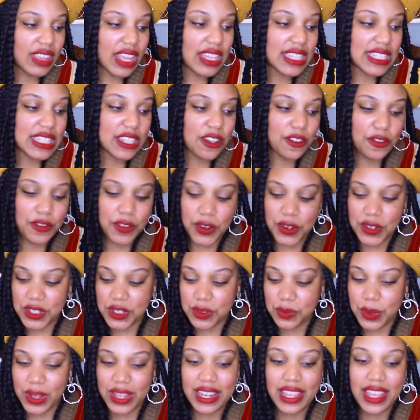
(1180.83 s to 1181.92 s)
So first
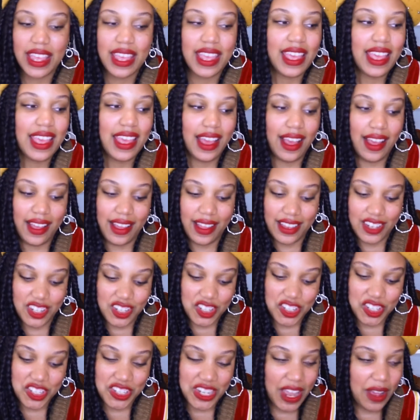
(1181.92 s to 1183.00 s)
one, uh,
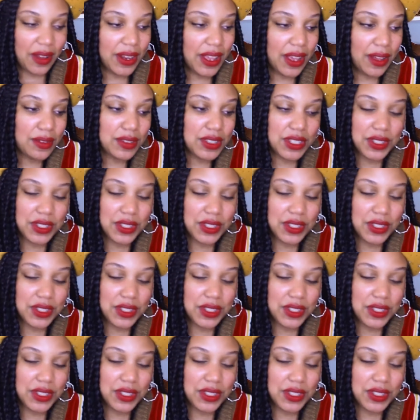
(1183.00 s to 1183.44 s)
shout out